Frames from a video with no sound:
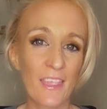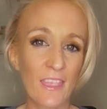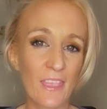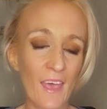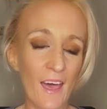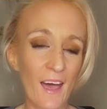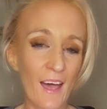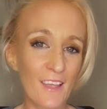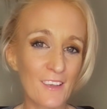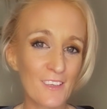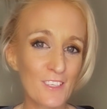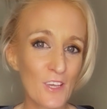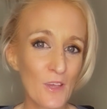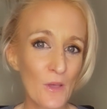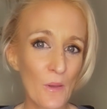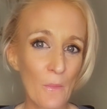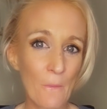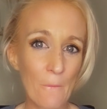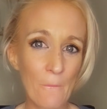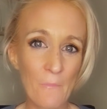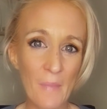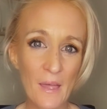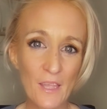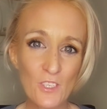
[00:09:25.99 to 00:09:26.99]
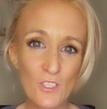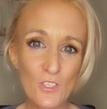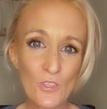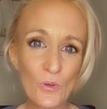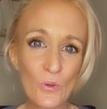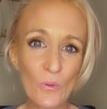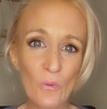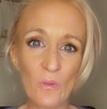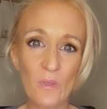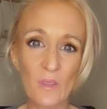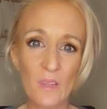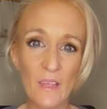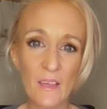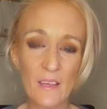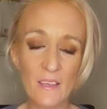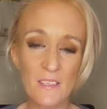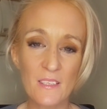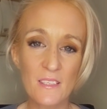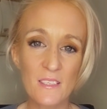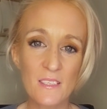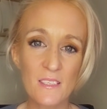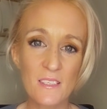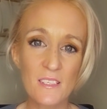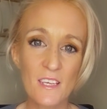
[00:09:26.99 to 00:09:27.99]
that mental
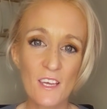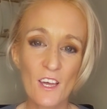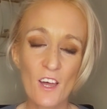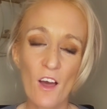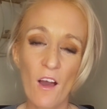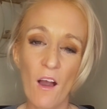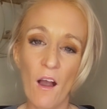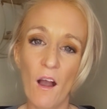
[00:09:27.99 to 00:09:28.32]
list